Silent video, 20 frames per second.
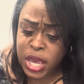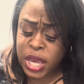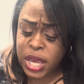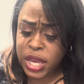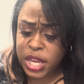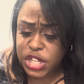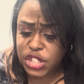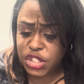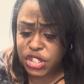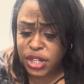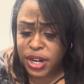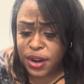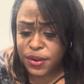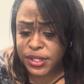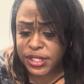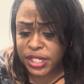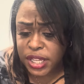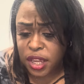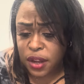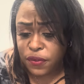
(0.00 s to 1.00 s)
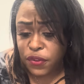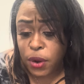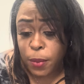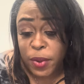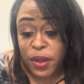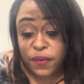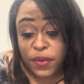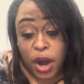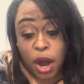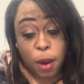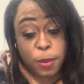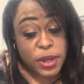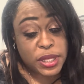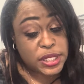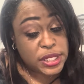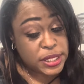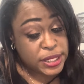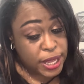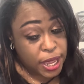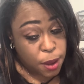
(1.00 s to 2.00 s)
It shields our skin from
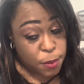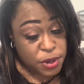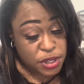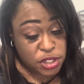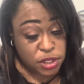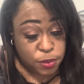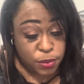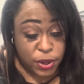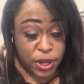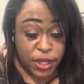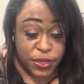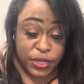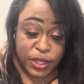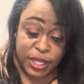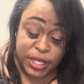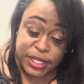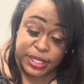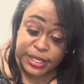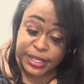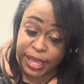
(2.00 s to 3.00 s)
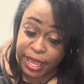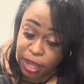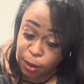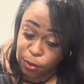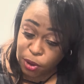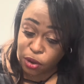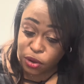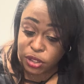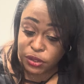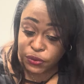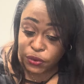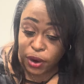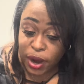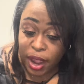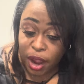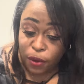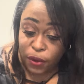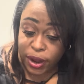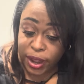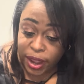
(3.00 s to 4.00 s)
environmental damage, but the same goes for
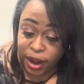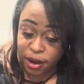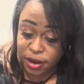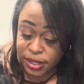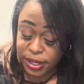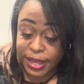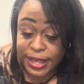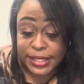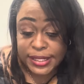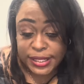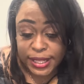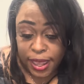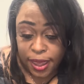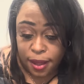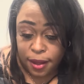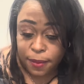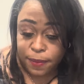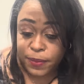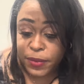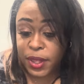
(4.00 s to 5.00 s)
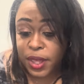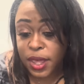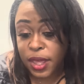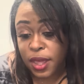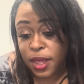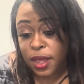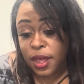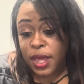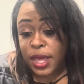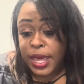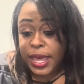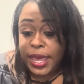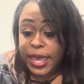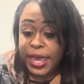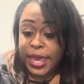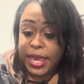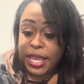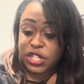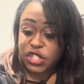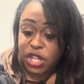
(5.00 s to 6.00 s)
our hair and scalp.
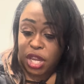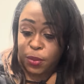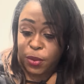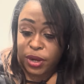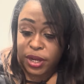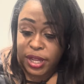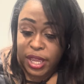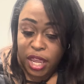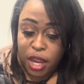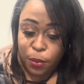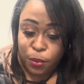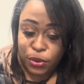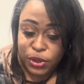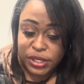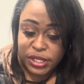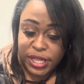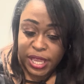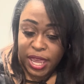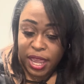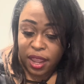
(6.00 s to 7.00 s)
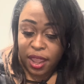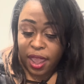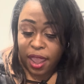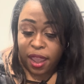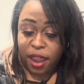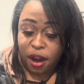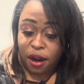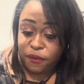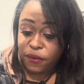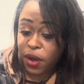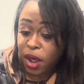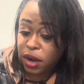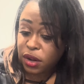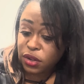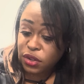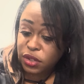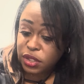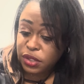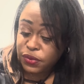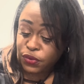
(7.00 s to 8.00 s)
And shea butter can protect hair
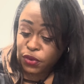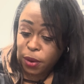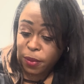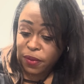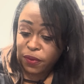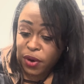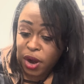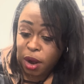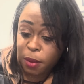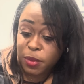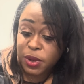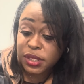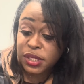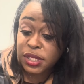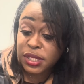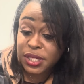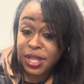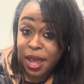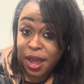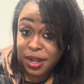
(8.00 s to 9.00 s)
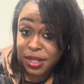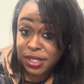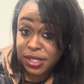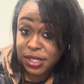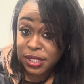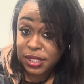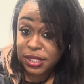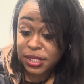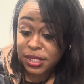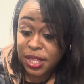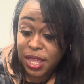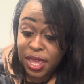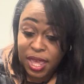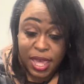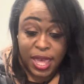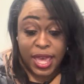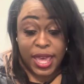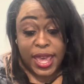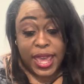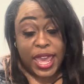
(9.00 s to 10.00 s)
follicles from environmental toxins
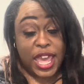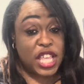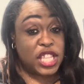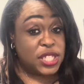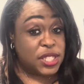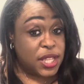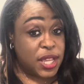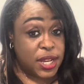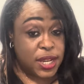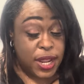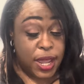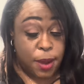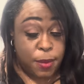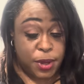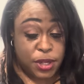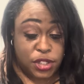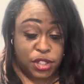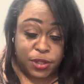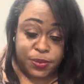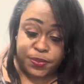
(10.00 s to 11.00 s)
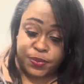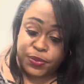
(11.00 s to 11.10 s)
and sun damage.